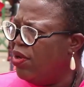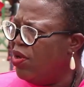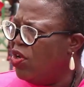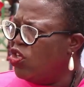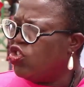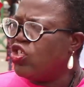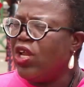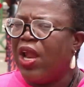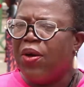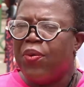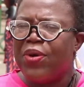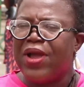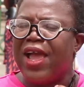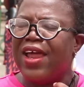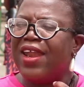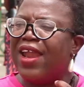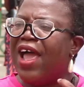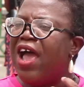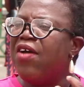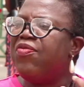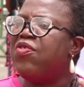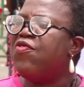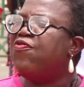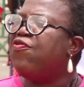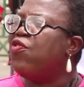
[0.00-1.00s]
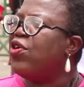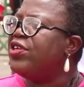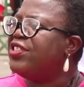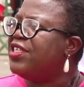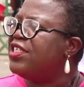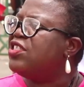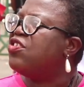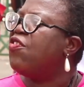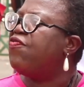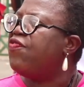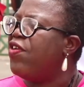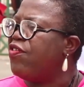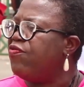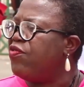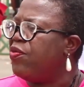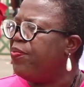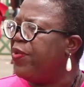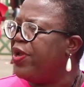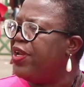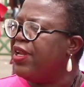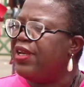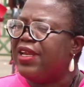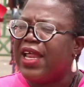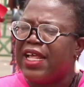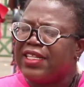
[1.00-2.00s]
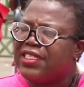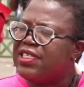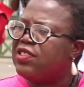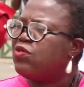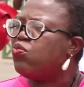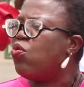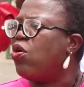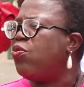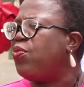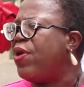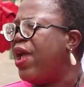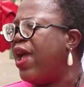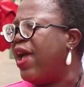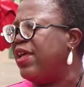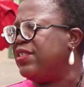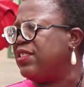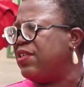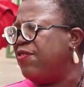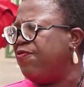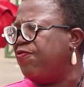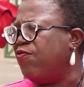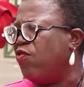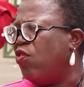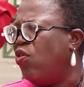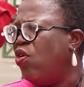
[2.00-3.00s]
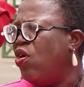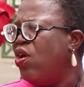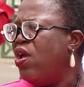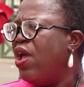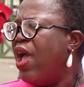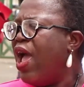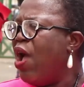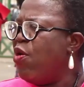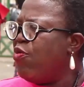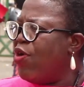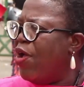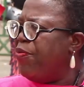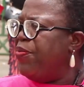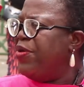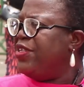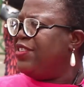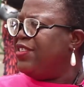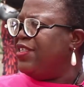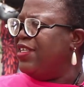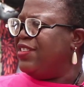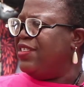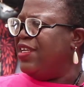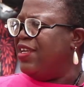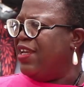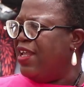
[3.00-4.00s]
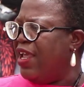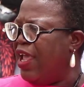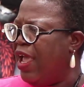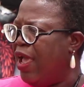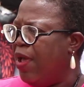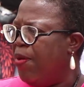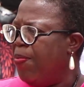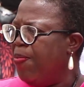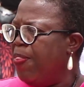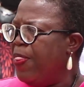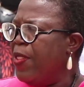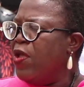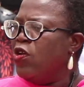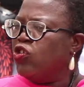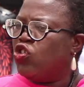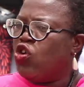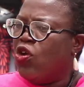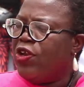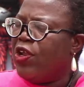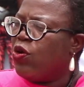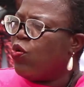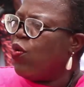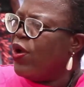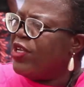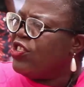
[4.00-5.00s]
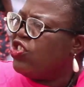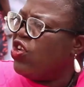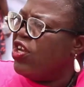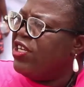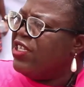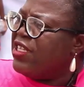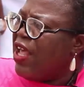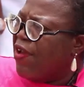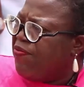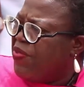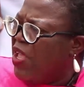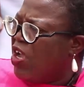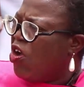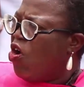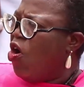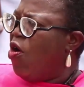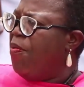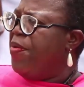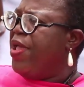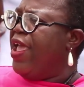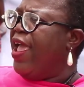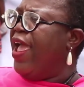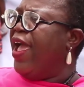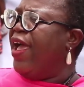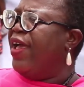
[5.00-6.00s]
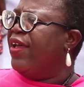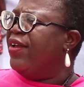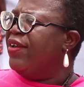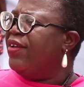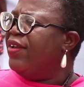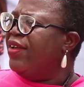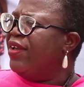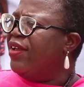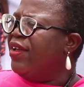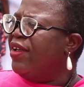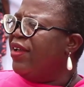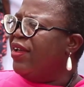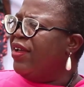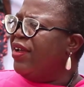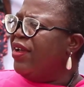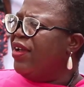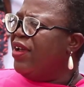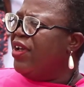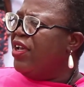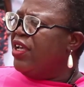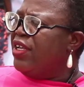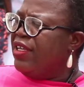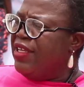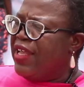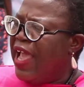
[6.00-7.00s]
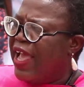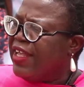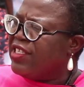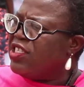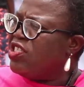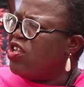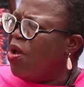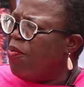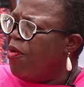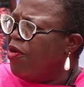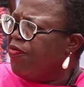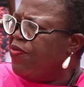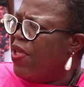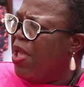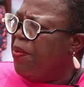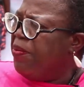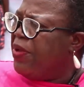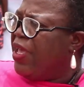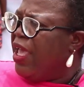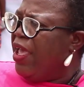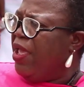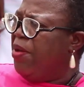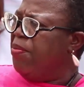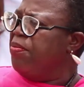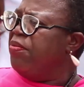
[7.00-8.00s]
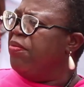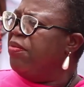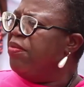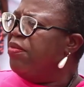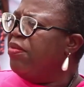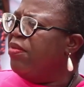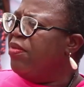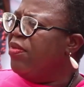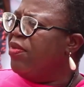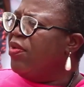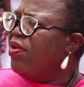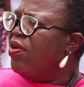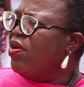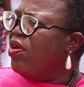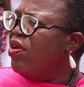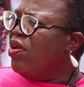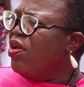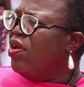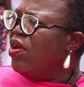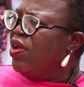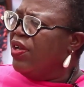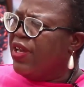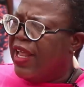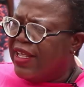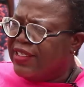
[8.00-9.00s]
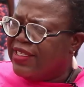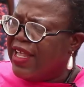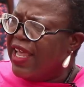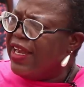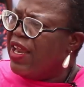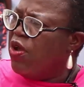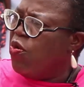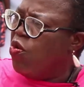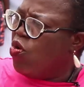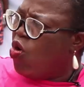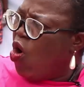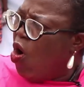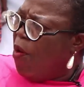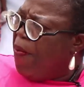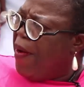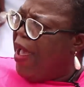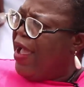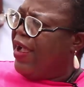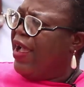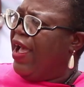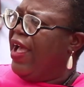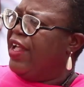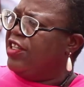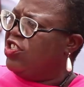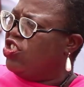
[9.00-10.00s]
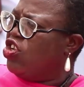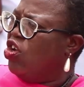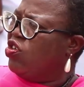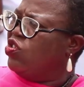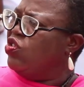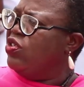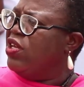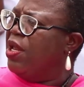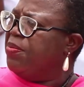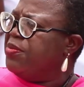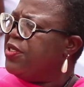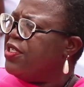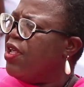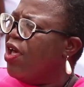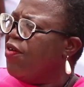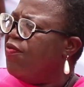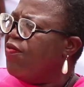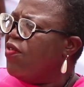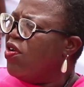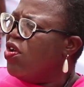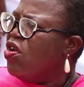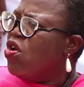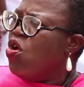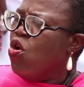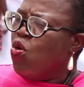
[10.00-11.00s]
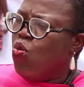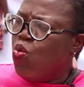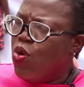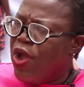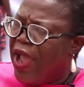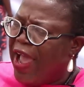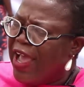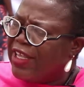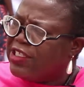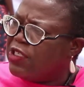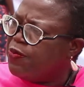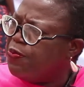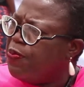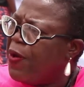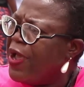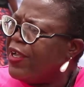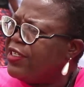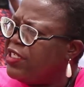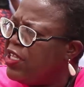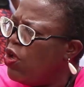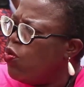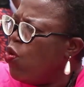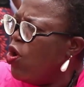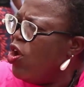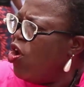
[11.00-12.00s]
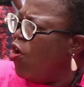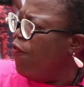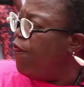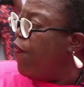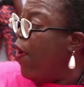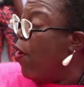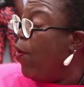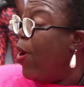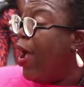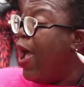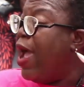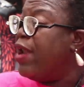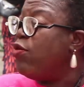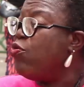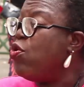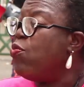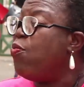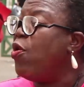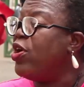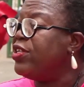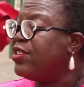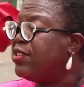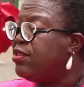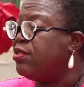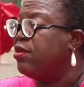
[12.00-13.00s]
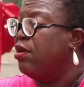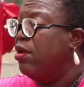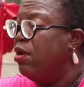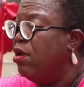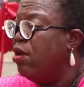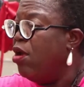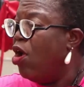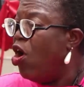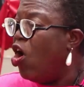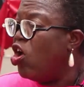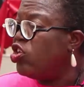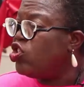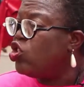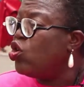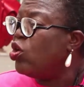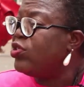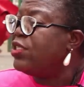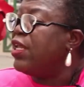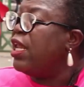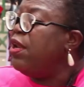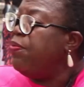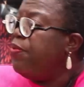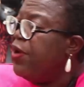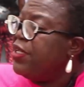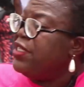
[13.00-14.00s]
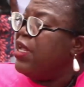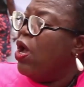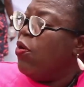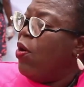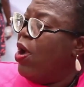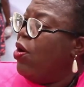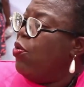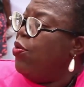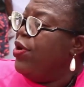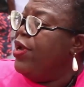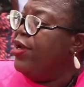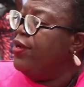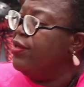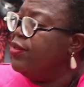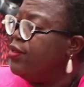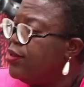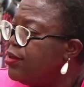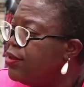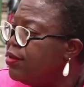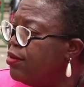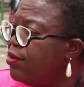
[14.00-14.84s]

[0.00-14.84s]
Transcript: so we can have the voices of everybody. That is what we're asking for. And we have been sitting here. So the question is, have they come here? Yes, some of them came. They said they will go back and talk to themselves. We expect, so one of our, and we must also celebrate our wins.